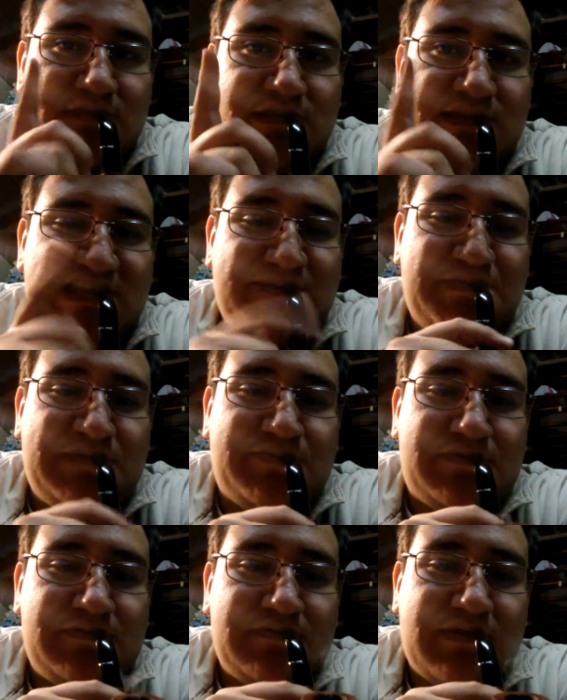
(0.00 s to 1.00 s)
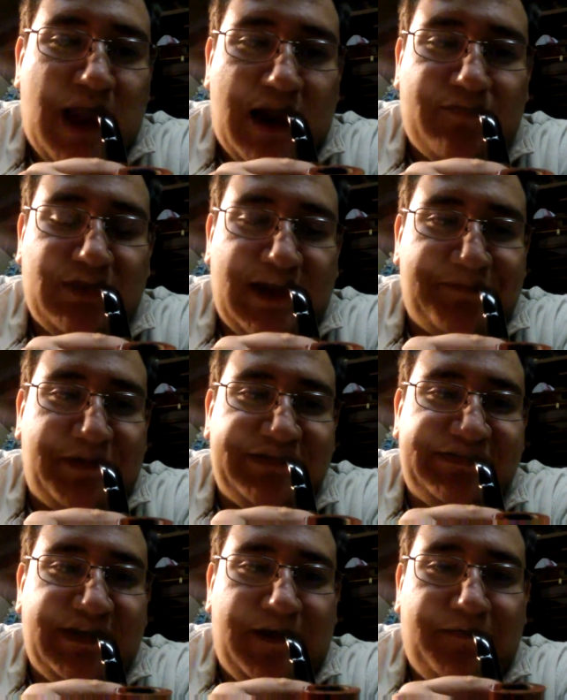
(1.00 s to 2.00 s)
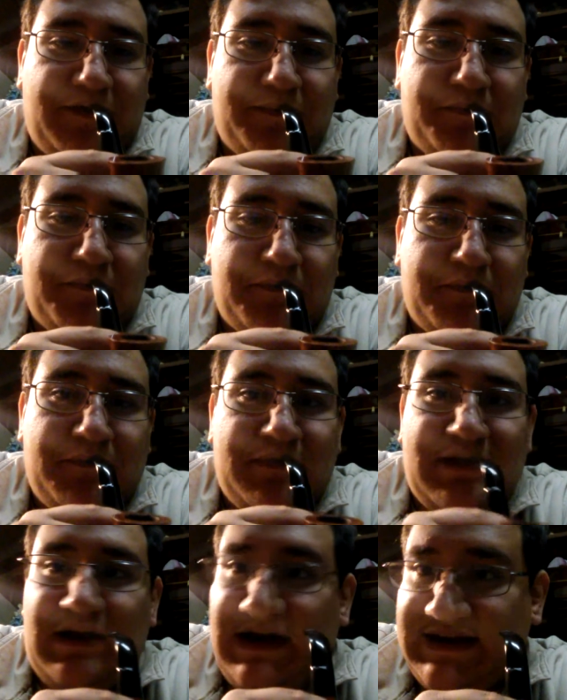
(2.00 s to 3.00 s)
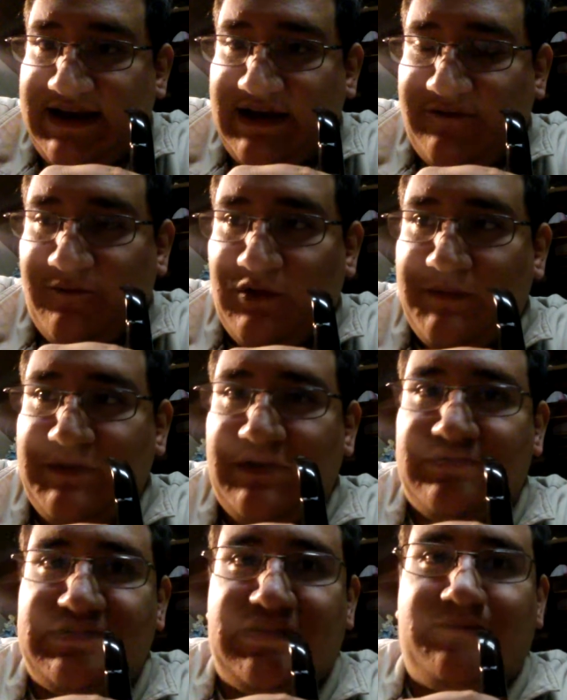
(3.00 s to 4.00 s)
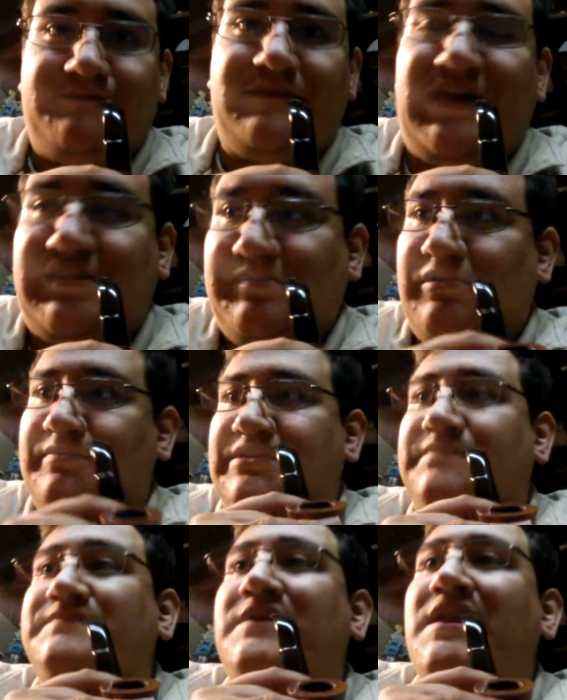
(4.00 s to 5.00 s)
To some people, however, like myself, I can't afford a Peterson at the moment.